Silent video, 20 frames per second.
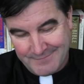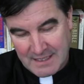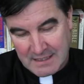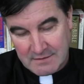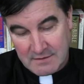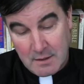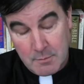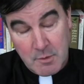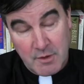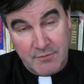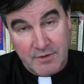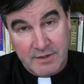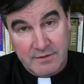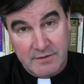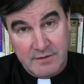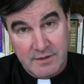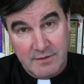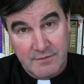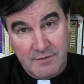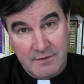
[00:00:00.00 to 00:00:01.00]
Some of
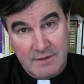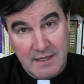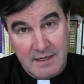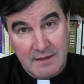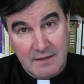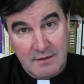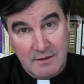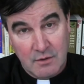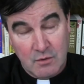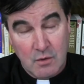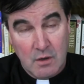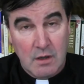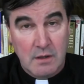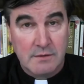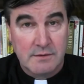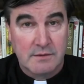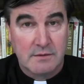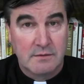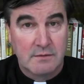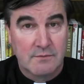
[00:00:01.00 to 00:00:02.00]
us have taken the
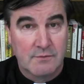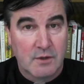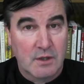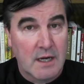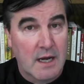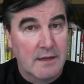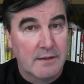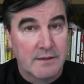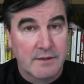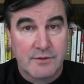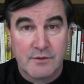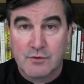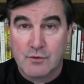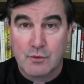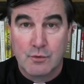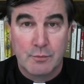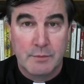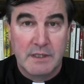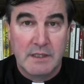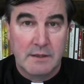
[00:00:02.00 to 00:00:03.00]
cross and forgotten its
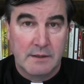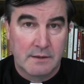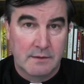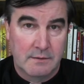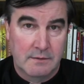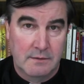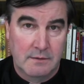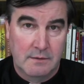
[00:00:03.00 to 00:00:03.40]
true meaning,